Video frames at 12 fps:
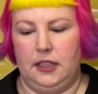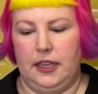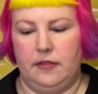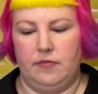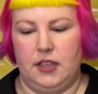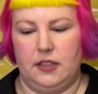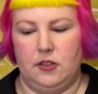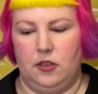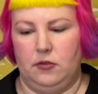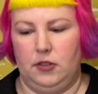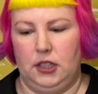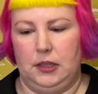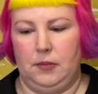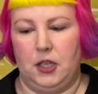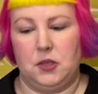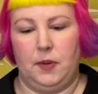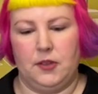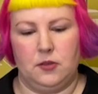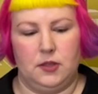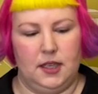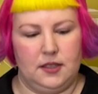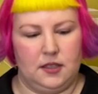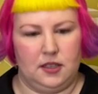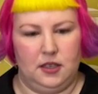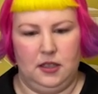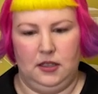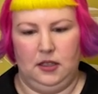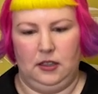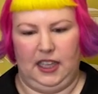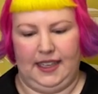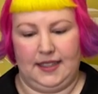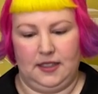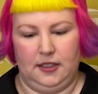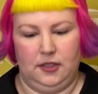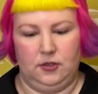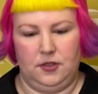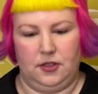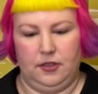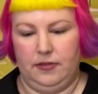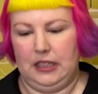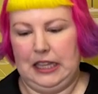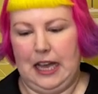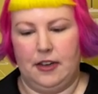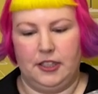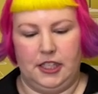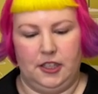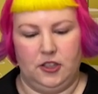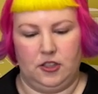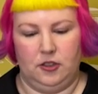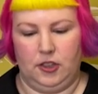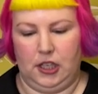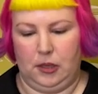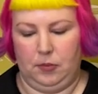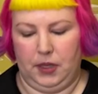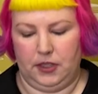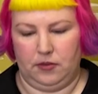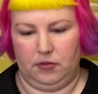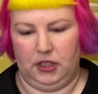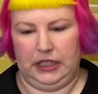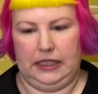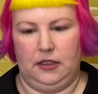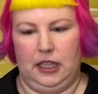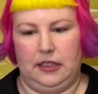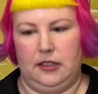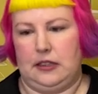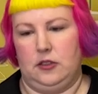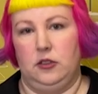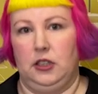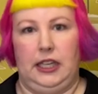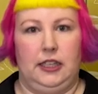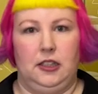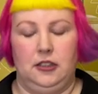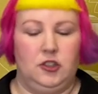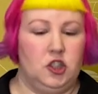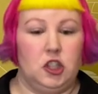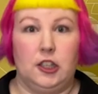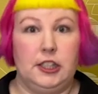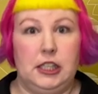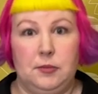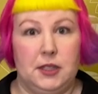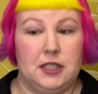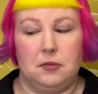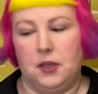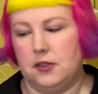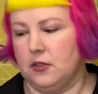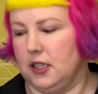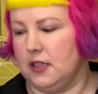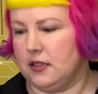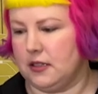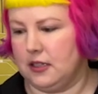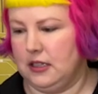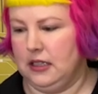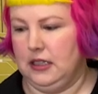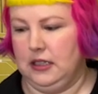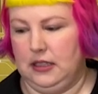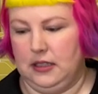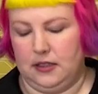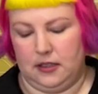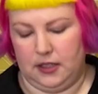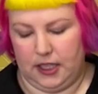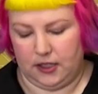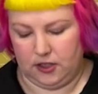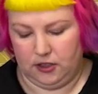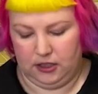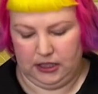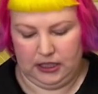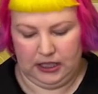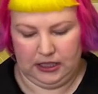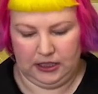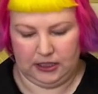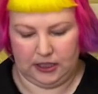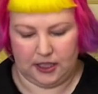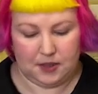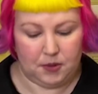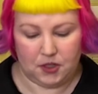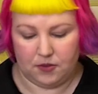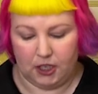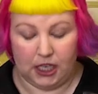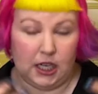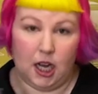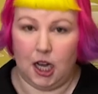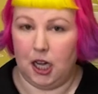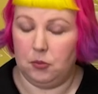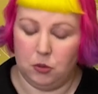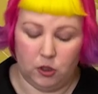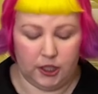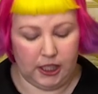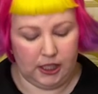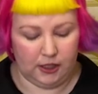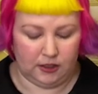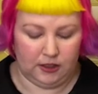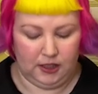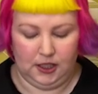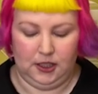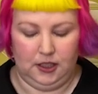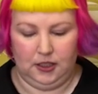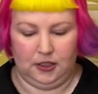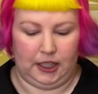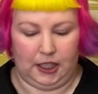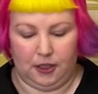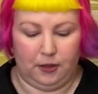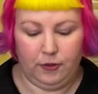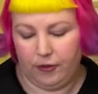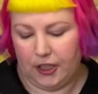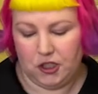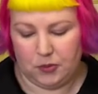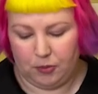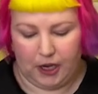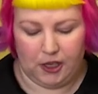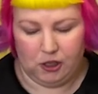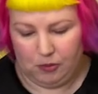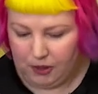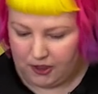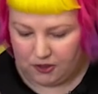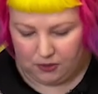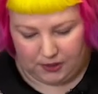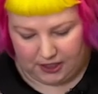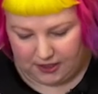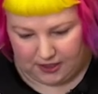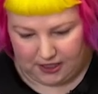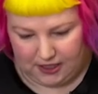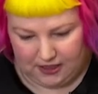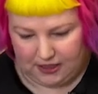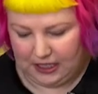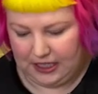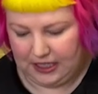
there's not really much puzzle dust. Like, it's a little sort of cloudy-ish looking, but really, like, there's no like chunky bits of puzzle dust. So that's good. It smells very cardboardy and like a fresh brand new puzzle, because it is.